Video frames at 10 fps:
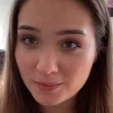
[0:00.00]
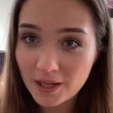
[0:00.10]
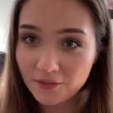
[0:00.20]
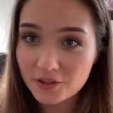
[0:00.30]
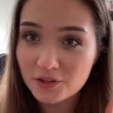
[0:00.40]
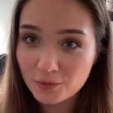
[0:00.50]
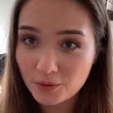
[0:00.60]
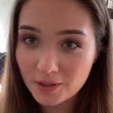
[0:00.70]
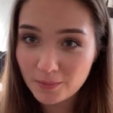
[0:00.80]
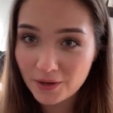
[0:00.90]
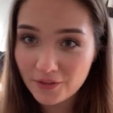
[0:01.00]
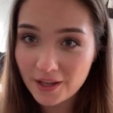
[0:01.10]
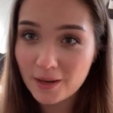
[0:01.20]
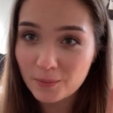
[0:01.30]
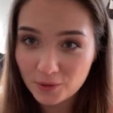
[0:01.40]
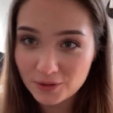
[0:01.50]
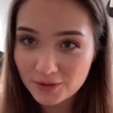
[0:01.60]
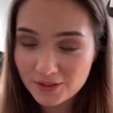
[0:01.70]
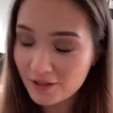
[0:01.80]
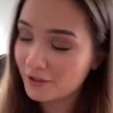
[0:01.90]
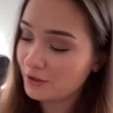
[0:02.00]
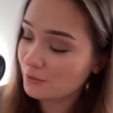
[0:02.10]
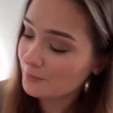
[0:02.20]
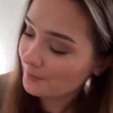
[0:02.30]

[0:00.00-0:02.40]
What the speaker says: I have a story about that I'm going to tell you.